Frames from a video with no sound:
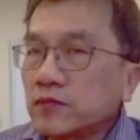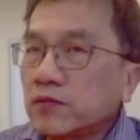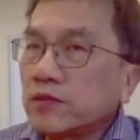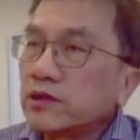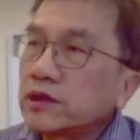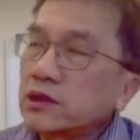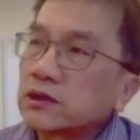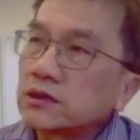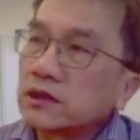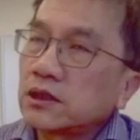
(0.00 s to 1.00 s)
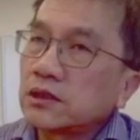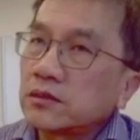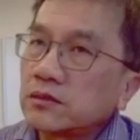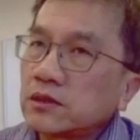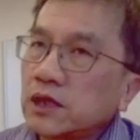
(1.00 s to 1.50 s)
American,
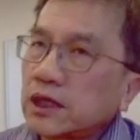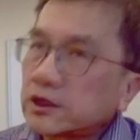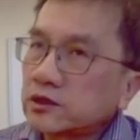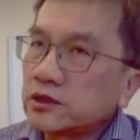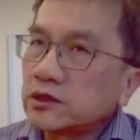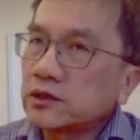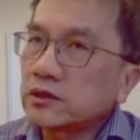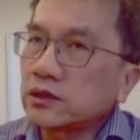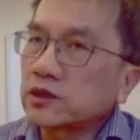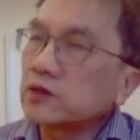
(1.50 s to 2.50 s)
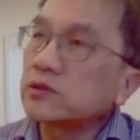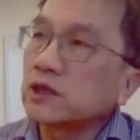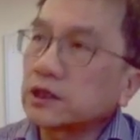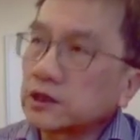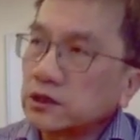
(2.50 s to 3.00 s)
actually
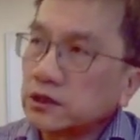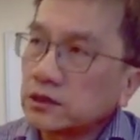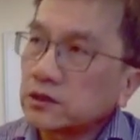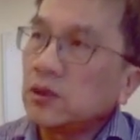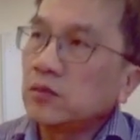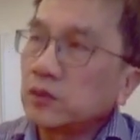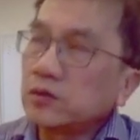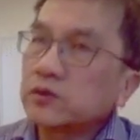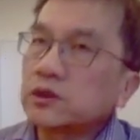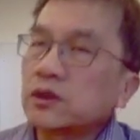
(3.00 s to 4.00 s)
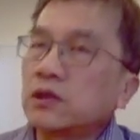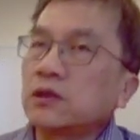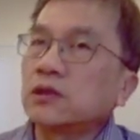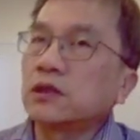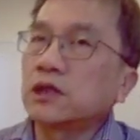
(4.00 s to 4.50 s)
Sonia, she is both
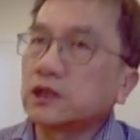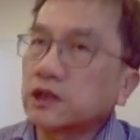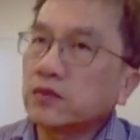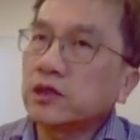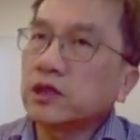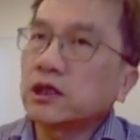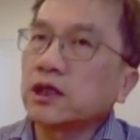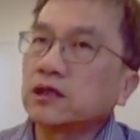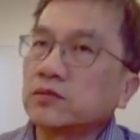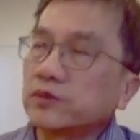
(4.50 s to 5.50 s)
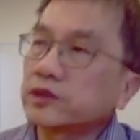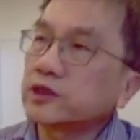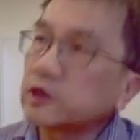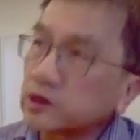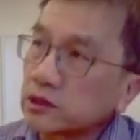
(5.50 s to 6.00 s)
academic and a
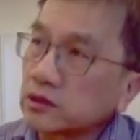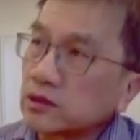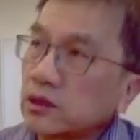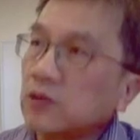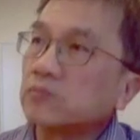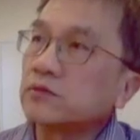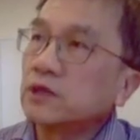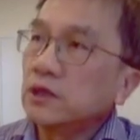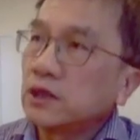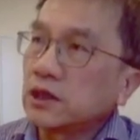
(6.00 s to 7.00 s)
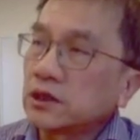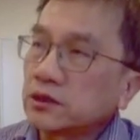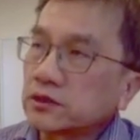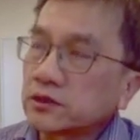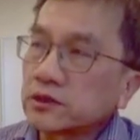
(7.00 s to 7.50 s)
practitioner of
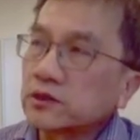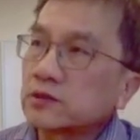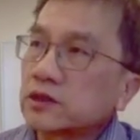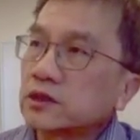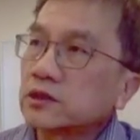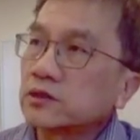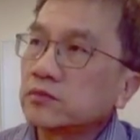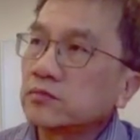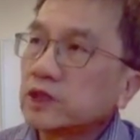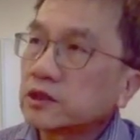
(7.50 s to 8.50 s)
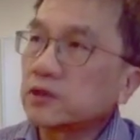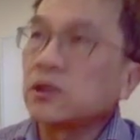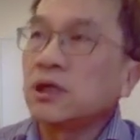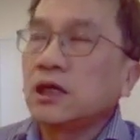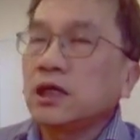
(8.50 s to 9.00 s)
traditional Chinese medicine.
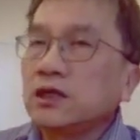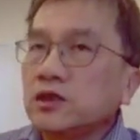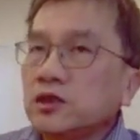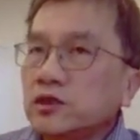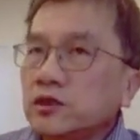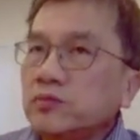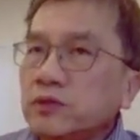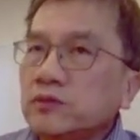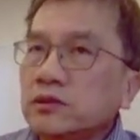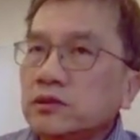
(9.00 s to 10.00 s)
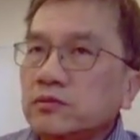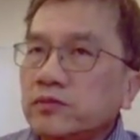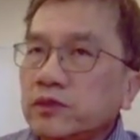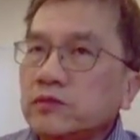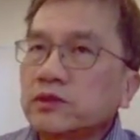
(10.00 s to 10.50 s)
And she
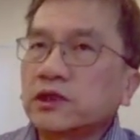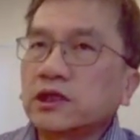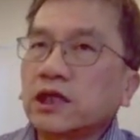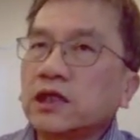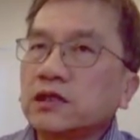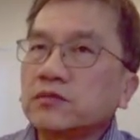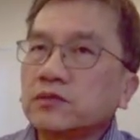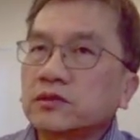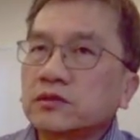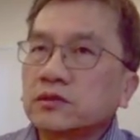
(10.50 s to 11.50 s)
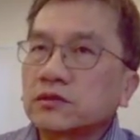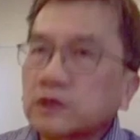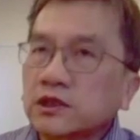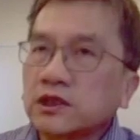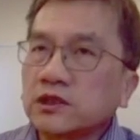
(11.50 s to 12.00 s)
proposed a kind of
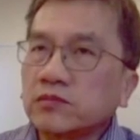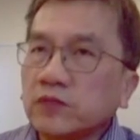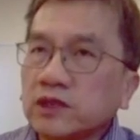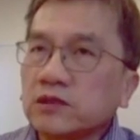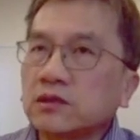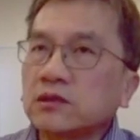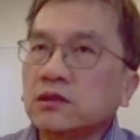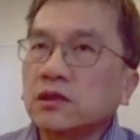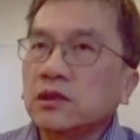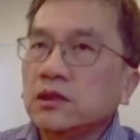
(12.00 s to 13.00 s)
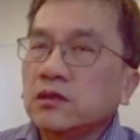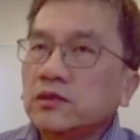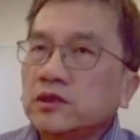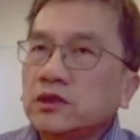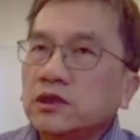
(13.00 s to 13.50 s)
translation method
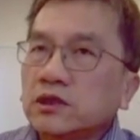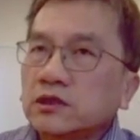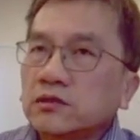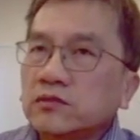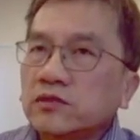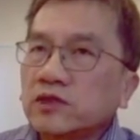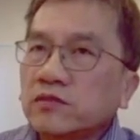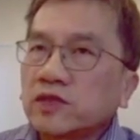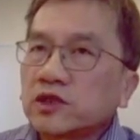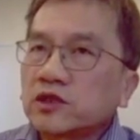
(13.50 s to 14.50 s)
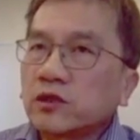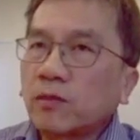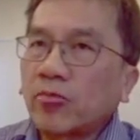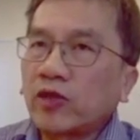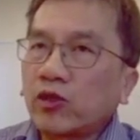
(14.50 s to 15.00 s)
which is very much
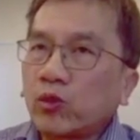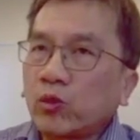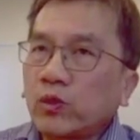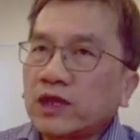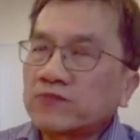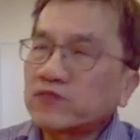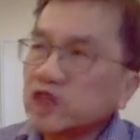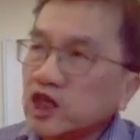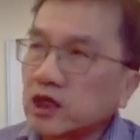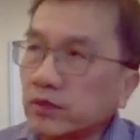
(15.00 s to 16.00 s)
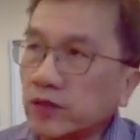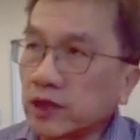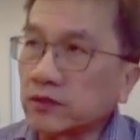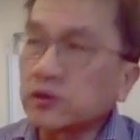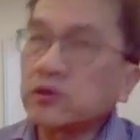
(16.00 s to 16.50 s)
what I'm thinking
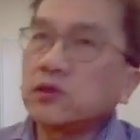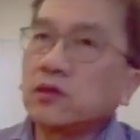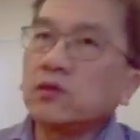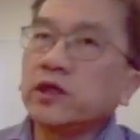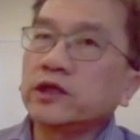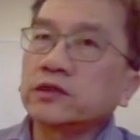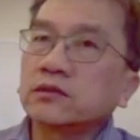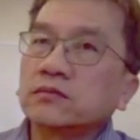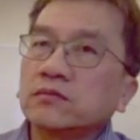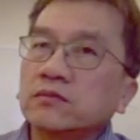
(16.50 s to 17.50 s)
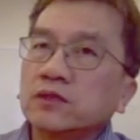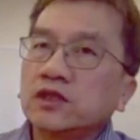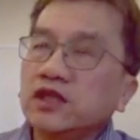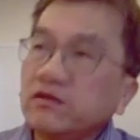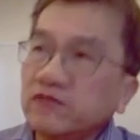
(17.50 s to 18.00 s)
about. She called it
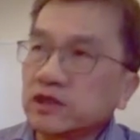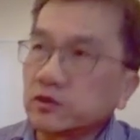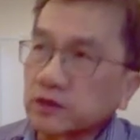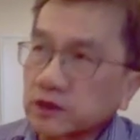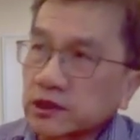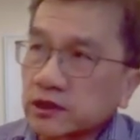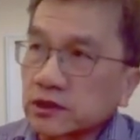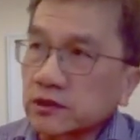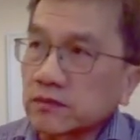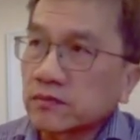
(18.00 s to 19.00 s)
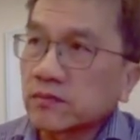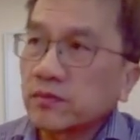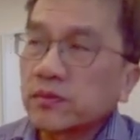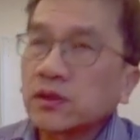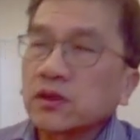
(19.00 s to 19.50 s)
living translation.
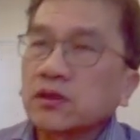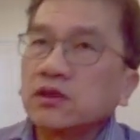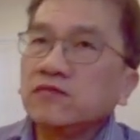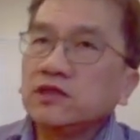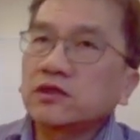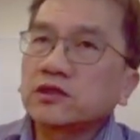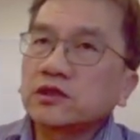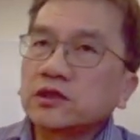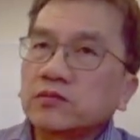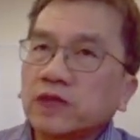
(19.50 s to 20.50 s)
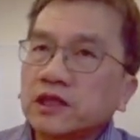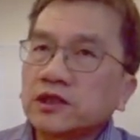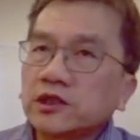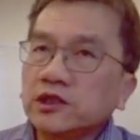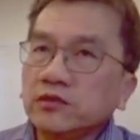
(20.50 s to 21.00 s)
Living translation, by
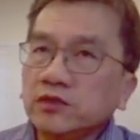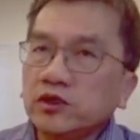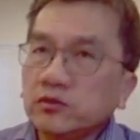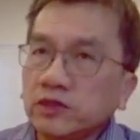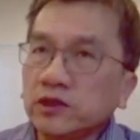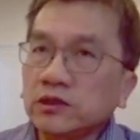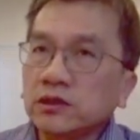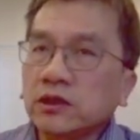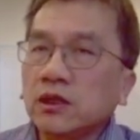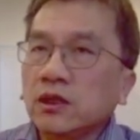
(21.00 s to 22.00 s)
this she means